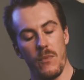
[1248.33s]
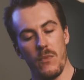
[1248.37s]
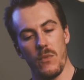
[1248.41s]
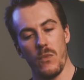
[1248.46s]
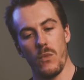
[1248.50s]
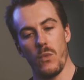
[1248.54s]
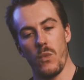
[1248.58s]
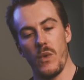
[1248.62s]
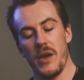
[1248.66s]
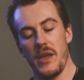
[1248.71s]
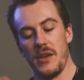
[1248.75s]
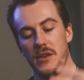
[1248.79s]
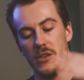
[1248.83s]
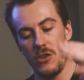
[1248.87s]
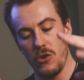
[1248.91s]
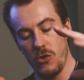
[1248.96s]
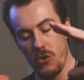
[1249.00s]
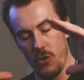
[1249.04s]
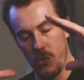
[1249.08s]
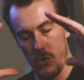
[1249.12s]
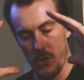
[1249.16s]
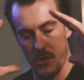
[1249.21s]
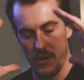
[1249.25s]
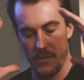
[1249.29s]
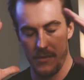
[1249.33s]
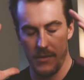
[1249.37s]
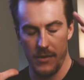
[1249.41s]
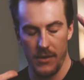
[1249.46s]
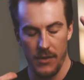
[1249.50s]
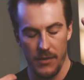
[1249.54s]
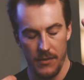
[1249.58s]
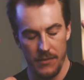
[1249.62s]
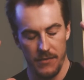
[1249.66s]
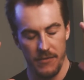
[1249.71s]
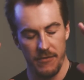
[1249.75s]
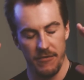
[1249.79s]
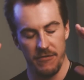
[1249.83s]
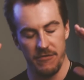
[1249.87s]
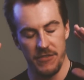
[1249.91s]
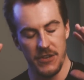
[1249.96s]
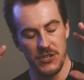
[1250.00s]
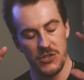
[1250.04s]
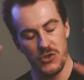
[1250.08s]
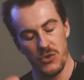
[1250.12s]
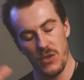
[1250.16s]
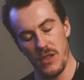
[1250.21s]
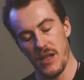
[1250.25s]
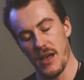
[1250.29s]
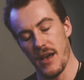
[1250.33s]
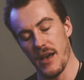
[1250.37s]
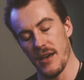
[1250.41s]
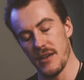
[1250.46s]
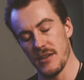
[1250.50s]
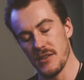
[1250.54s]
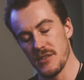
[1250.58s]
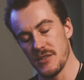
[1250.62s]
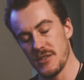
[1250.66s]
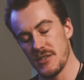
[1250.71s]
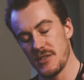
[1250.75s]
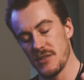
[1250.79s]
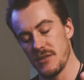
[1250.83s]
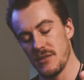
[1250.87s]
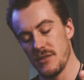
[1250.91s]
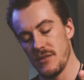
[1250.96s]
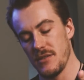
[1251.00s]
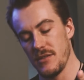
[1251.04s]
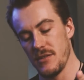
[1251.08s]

when you visualize